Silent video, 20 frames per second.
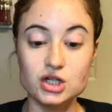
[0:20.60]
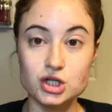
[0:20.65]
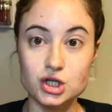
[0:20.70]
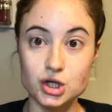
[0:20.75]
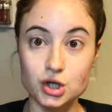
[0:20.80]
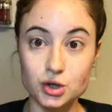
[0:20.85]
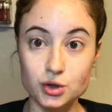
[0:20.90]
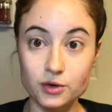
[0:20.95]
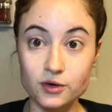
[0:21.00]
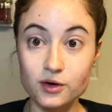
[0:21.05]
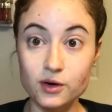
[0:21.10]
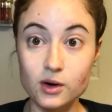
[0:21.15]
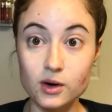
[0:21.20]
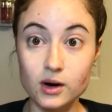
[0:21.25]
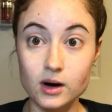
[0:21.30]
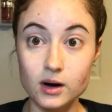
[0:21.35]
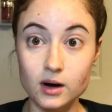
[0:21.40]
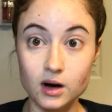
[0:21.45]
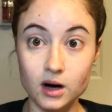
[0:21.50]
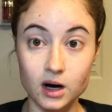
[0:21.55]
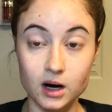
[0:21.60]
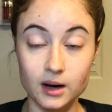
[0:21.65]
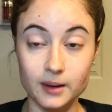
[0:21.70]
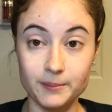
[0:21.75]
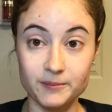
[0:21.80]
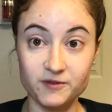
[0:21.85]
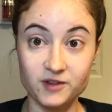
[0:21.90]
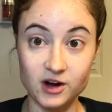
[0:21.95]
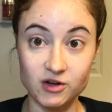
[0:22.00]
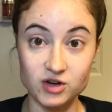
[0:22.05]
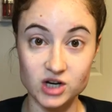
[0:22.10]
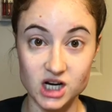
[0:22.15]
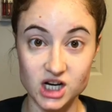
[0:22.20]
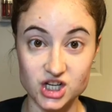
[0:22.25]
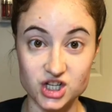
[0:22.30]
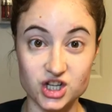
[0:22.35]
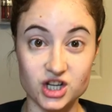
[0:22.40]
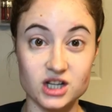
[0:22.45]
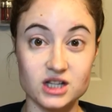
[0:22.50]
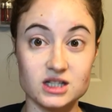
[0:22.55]
Two
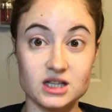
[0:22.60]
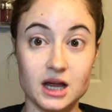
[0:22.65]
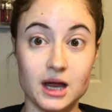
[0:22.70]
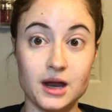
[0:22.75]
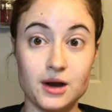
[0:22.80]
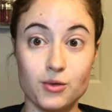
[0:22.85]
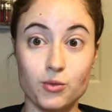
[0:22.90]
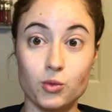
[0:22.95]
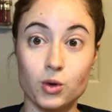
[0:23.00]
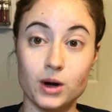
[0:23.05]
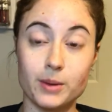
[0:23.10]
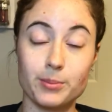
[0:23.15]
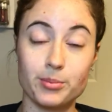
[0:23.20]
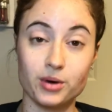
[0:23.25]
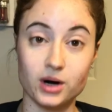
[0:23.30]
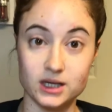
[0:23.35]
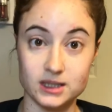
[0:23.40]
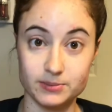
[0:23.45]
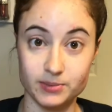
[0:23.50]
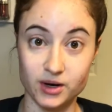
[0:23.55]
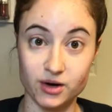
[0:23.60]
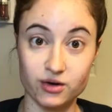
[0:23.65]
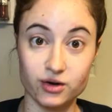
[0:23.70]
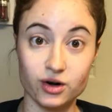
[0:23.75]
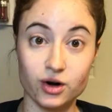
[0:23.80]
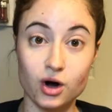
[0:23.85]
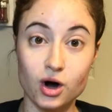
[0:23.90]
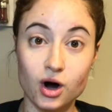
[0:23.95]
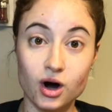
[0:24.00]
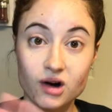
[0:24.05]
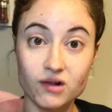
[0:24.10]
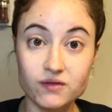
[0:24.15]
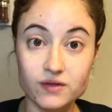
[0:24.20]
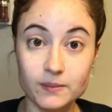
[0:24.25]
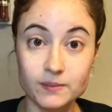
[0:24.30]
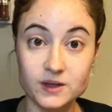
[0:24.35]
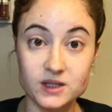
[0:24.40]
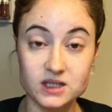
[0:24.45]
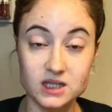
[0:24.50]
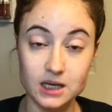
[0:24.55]
foundations and one pressed powder, all
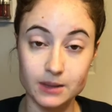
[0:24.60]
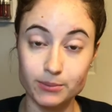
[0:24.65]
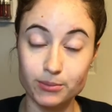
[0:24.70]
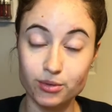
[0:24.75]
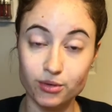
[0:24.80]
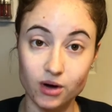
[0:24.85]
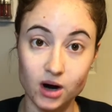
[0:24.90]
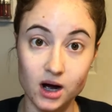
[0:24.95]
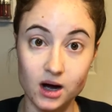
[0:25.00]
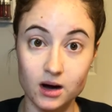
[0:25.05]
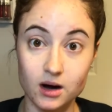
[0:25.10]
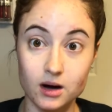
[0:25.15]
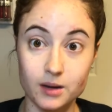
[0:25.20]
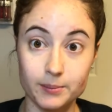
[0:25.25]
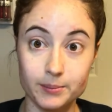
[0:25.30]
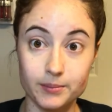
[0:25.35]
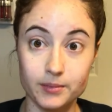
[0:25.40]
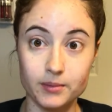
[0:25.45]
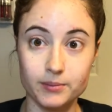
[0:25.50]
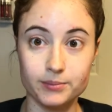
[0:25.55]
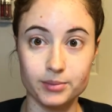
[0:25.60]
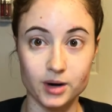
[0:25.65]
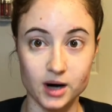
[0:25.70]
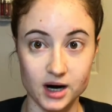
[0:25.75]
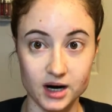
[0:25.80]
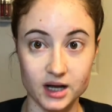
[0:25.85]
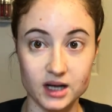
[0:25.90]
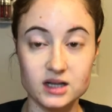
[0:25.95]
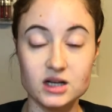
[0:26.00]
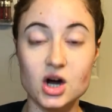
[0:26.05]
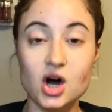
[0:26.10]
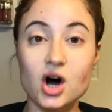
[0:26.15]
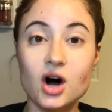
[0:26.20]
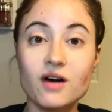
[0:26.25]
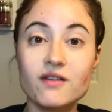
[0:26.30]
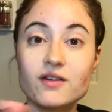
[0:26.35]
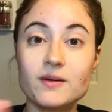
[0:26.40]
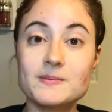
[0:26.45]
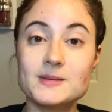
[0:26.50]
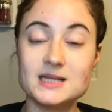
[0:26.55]
from the same product,
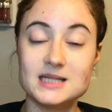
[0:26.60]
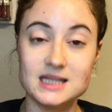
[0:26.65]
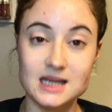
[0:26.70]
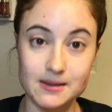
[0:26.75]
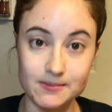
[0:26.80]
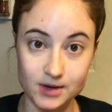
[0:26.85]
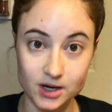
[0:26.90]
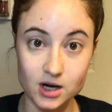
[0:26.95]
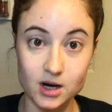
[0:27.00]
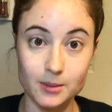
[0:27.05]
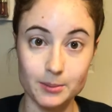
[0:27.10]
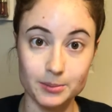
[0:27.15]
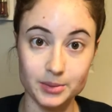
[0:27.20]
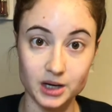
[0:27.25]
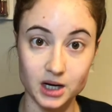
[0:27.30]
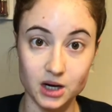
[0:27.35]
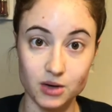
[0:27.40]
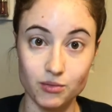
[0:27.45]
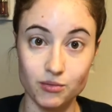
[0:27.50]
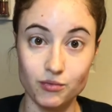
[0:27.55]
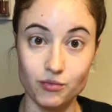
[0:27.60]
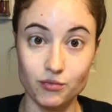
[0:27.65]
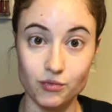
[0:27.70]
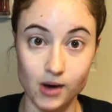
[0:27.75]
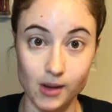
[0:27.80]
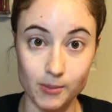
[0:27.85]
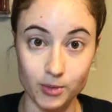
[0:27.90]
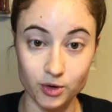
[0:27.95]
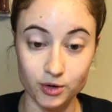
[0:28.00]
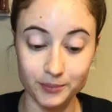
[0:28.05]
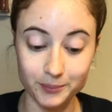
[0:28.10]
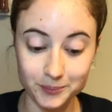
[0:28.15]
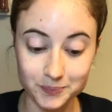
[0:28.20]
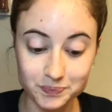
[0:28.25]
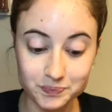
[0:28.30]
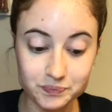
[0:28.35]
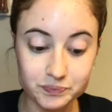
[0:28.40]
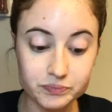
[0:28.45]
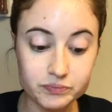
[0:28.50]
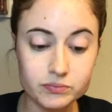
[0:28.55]
all from the same company, Rimmel,
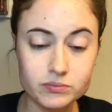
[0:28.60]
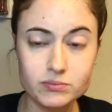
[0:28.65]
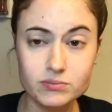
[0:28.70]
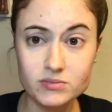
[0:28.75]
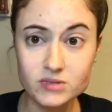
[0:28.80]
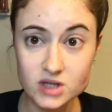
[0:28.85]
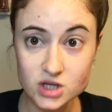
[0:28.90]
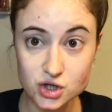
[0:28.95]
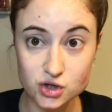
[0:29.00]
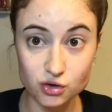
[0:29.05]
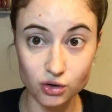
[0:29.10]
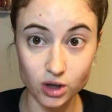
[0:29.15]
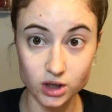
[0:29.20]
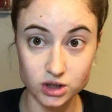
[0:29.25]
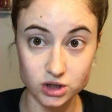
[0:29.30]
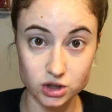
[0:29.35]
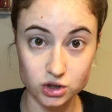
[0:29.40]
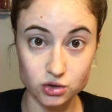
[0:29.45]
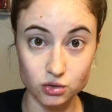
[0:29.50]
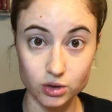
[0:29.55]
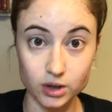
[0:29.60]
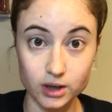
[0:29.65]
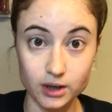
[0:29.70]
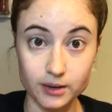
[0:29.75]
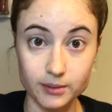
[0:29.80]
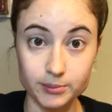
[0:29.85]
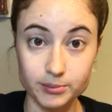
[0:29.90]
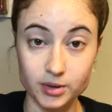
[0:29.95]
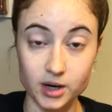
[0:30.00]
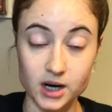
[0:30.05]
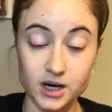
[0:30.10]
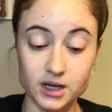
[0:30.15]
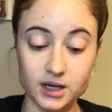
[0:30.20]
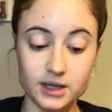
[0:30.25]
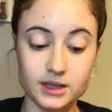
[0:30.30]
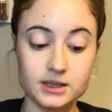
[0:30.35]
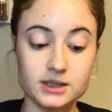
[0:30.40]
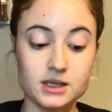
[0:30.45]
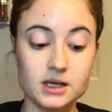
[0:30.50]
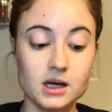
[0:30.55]
drugstore
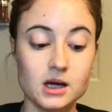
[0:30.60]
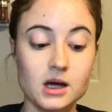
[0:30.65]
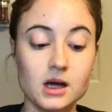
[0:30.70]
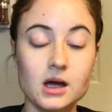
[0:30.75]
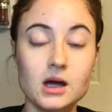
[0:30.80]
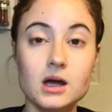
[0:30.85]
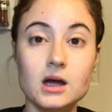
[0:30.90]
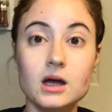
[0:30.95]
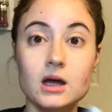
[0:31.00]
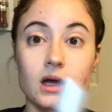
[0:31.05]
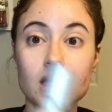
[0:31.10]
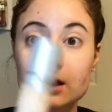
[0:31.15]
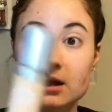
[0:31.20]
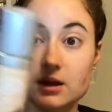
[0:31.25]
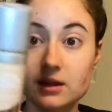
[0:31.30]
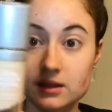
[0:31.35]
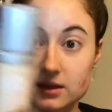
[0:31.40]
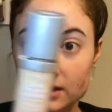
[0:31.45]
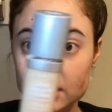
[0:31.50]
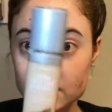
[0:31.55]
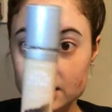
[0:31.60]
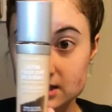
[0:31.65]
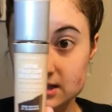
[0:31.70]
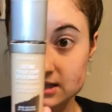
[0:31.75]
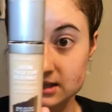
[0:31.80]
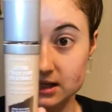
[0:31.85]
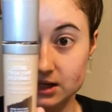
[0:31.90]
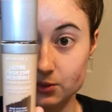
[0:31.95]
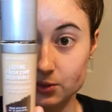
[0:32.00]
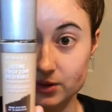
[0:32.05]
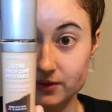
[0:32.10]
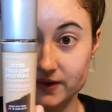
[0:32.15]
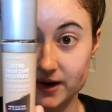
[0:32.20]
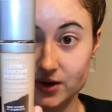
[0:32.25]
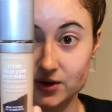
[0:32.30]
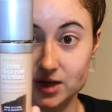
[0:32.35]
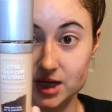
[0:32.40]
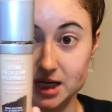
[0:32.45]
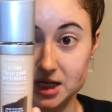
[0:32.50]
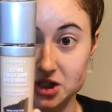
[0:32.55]
product. This liquid
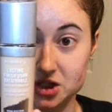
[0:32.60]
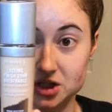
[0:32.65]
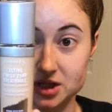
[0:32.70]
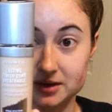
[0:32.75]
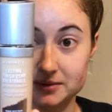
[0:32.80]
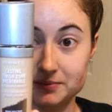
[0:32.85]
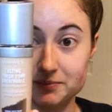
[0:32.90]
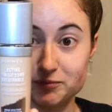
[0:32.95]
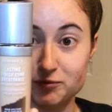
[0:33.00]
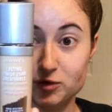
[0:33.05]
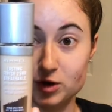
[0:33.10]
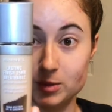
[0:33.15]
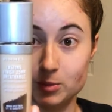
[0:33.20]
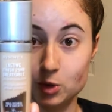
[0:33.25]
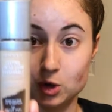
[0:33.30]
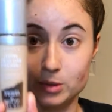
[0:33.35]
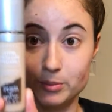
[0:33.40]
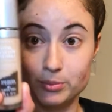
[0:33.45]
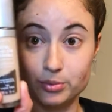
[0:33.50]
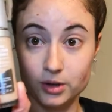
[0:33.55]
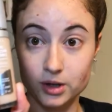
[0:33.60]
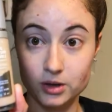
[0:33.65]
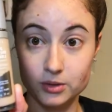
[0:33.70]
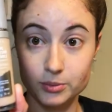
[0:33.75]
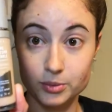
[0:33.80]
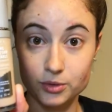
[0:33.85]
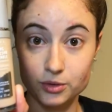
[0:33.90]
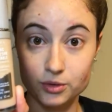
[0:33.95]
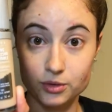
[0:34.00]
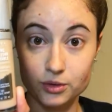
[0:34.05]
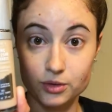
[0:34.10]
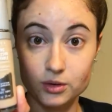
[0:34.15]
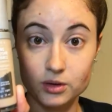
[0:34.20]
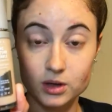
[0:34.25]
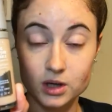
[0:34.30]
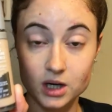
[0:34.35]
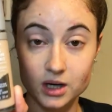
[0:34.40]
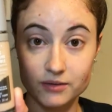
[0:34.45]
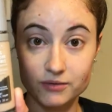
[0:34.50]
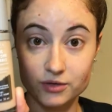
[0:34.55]
foundation for more breathable
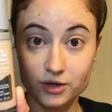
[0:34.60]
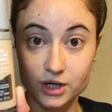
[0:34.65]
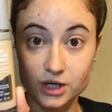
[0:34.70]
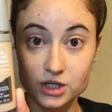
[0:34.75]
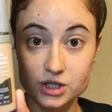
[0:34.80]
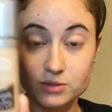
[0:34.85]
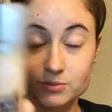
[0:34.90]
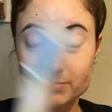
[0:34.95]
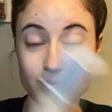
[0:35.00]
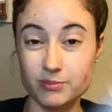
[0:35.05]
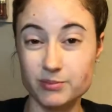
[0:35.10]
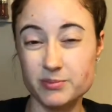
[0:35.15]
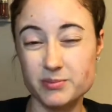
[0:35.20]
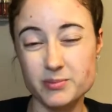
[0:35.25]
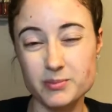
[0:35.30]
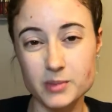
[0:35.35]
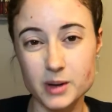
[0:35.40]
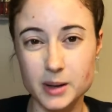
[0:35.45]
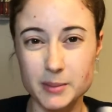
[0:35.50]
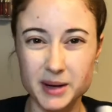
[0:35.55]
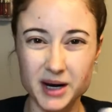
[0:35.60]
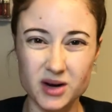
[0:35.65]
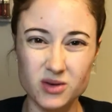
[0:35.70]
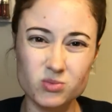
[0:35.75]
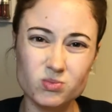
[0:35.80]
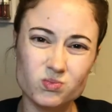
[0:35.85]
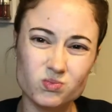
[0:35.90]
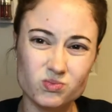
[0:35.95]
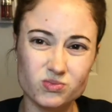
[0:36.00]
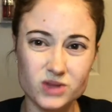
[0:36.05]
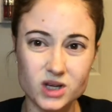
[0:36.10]
coverage, about